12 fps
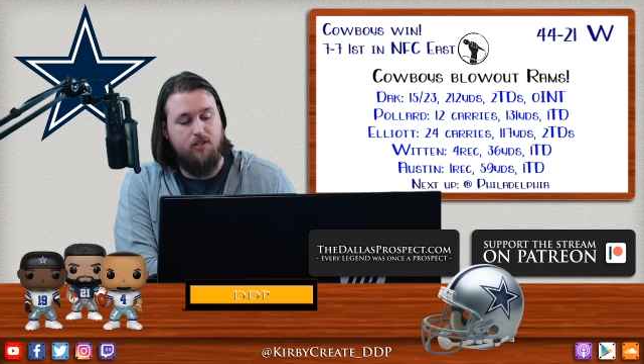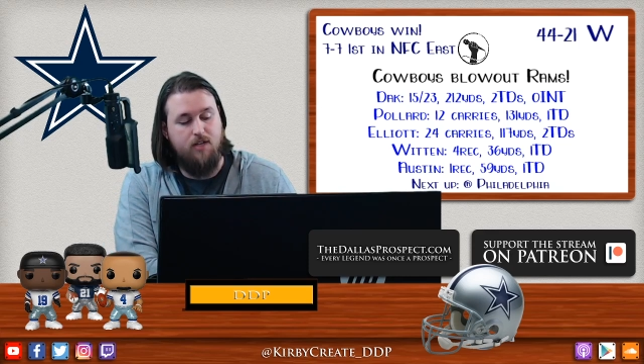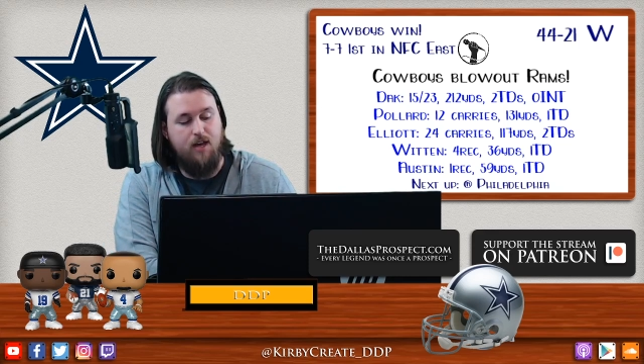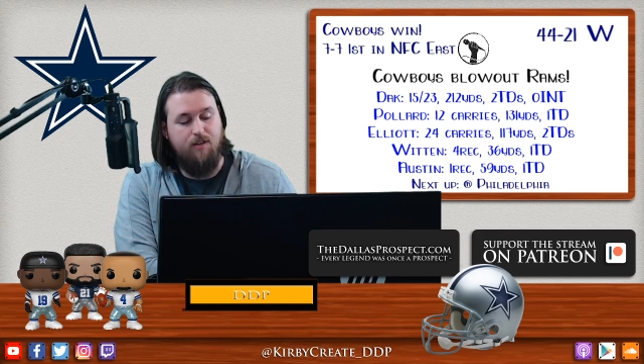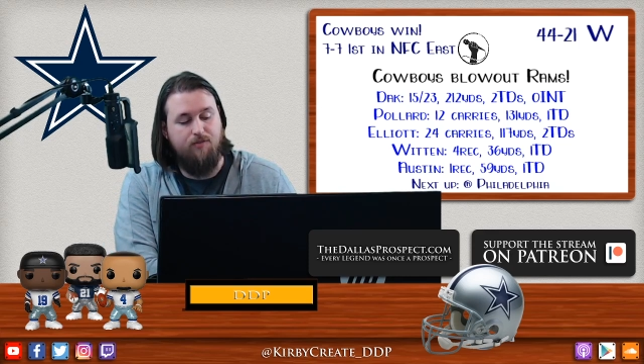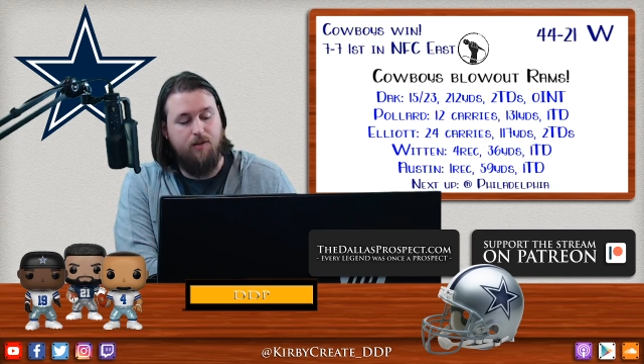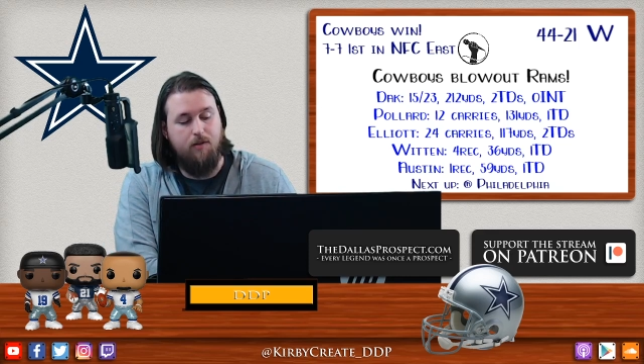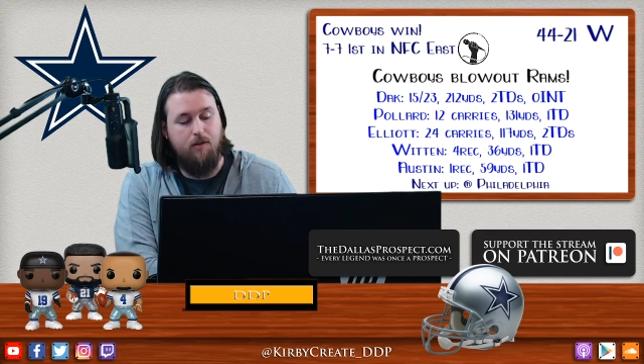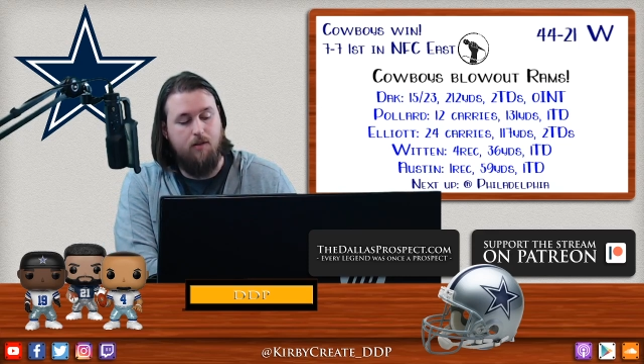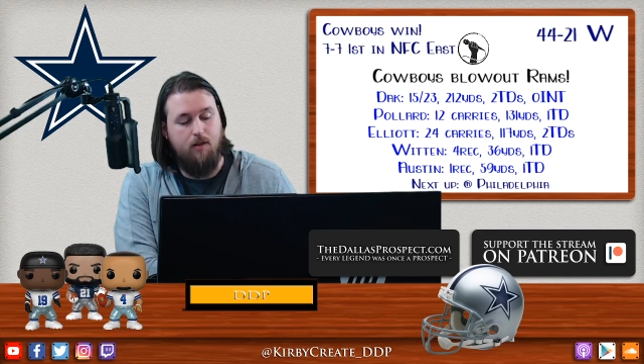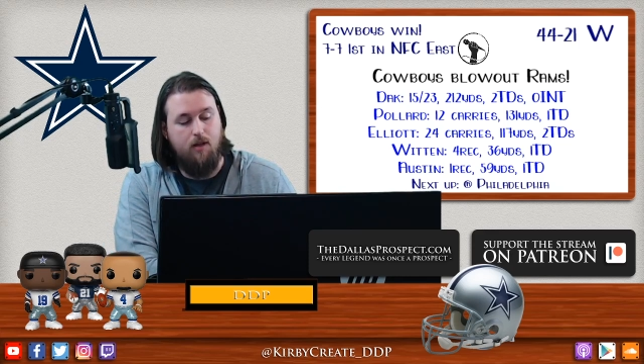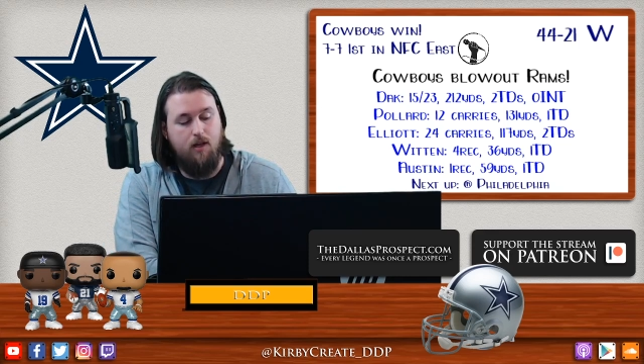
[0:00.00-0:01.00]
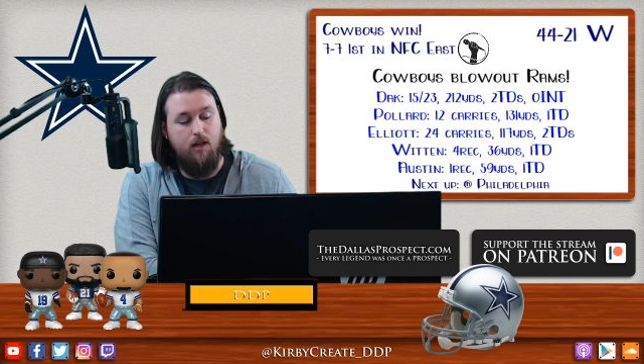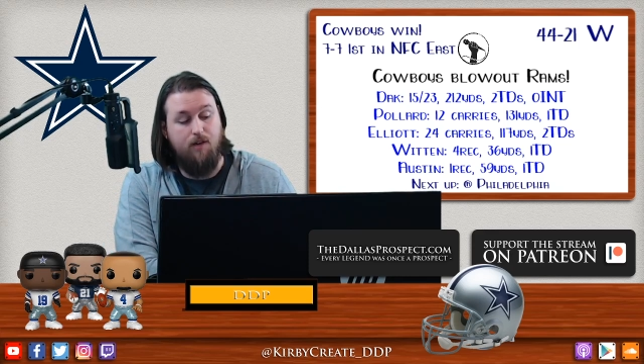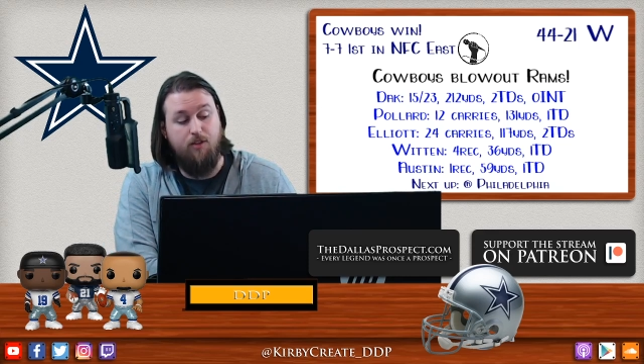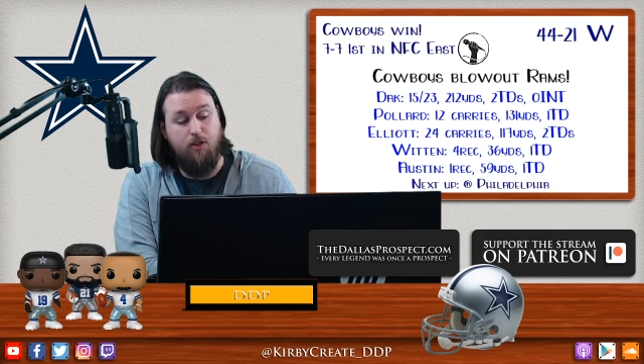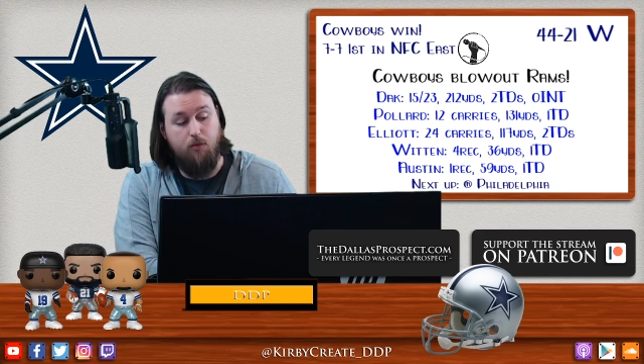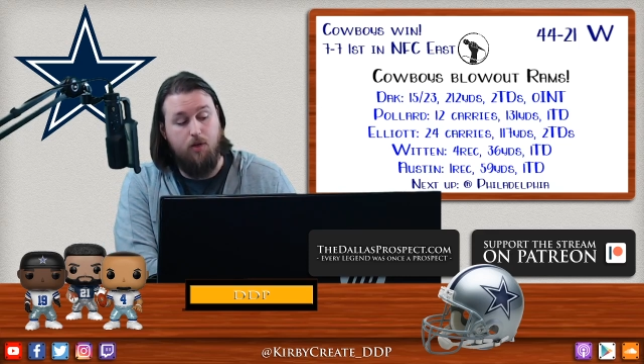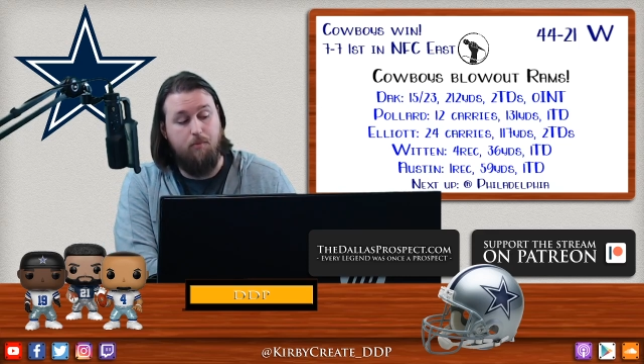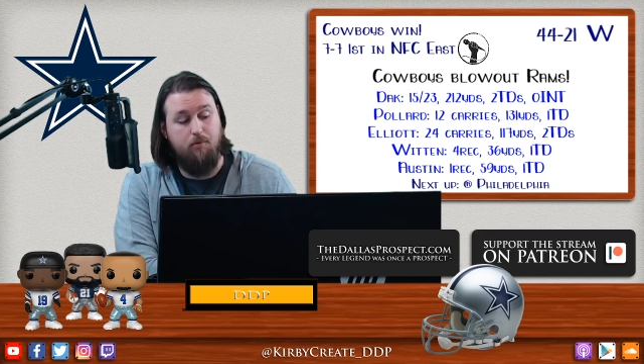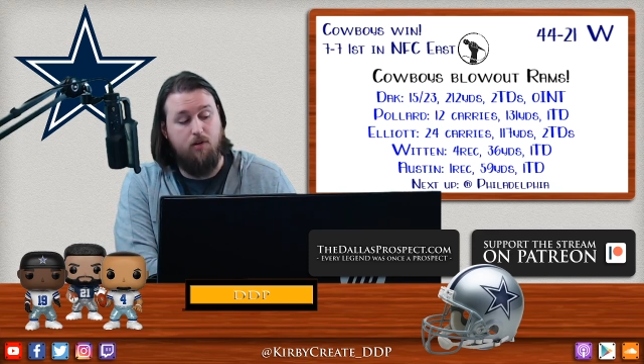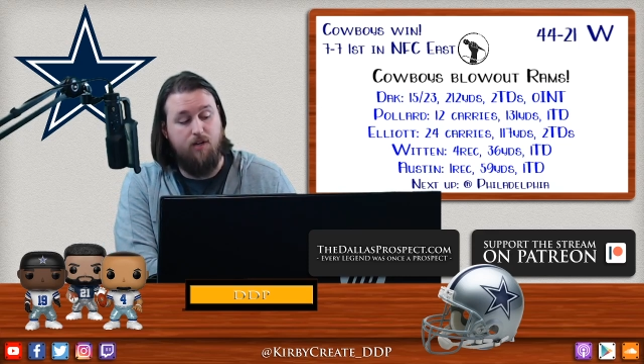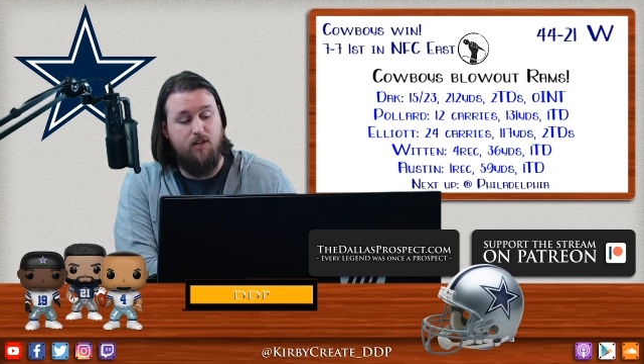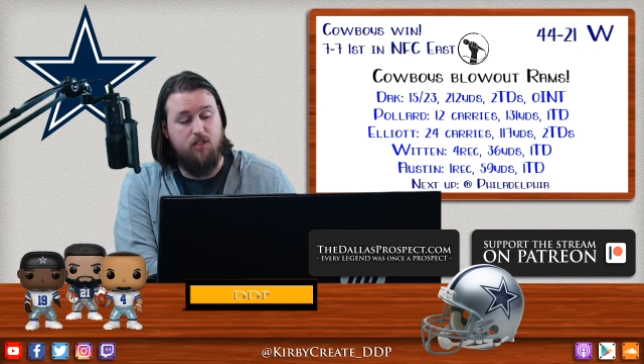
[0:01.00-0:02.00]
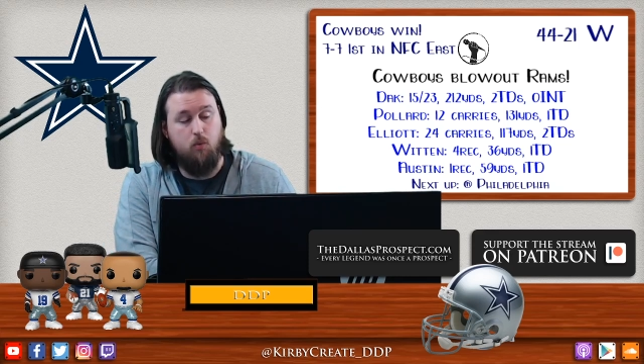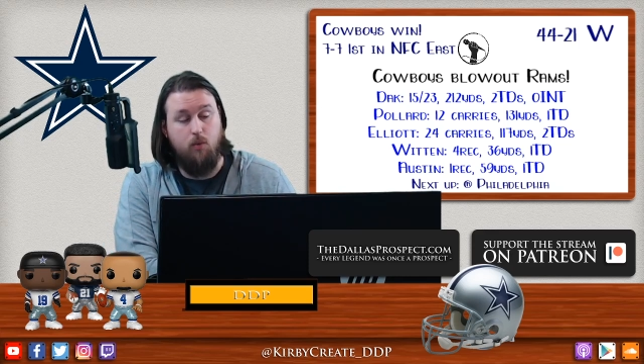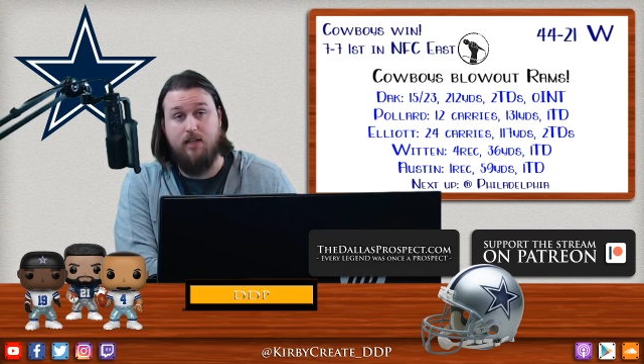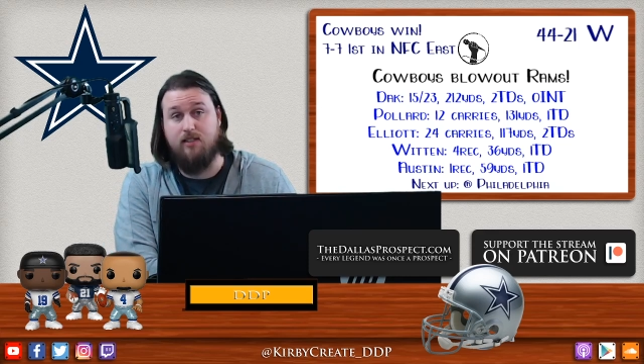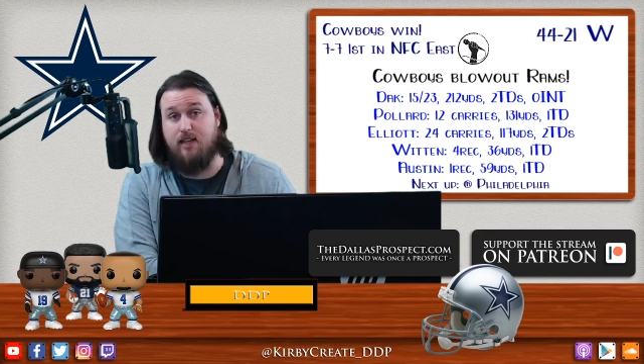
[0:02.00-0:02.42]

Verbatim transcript: half of the 3 previous weeks.